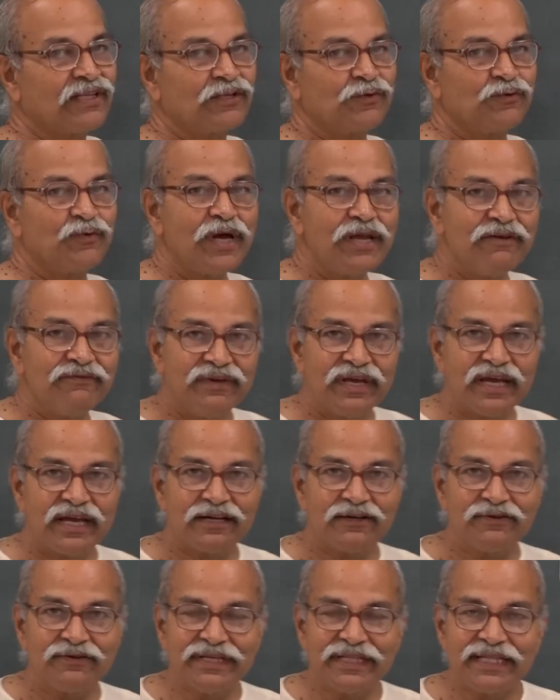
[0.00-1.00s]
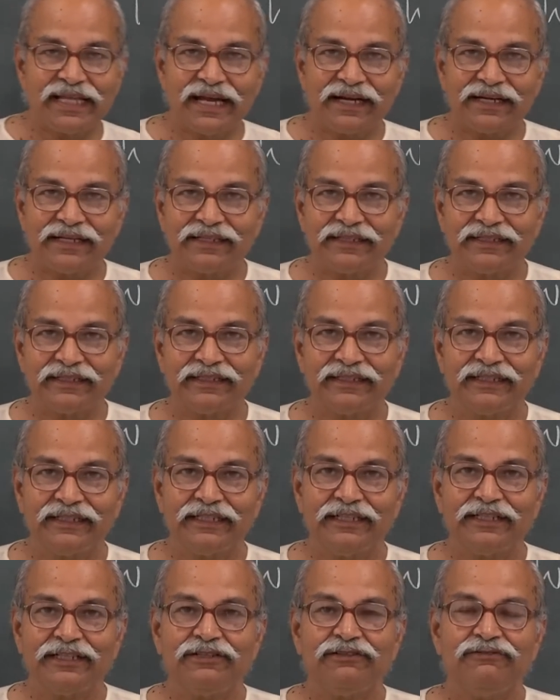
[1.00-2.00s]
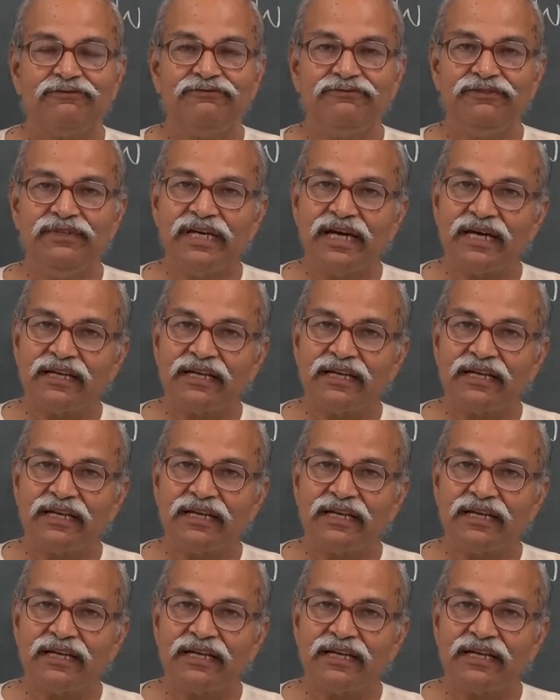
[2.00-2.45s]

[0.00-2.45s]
So, why we are doing that? We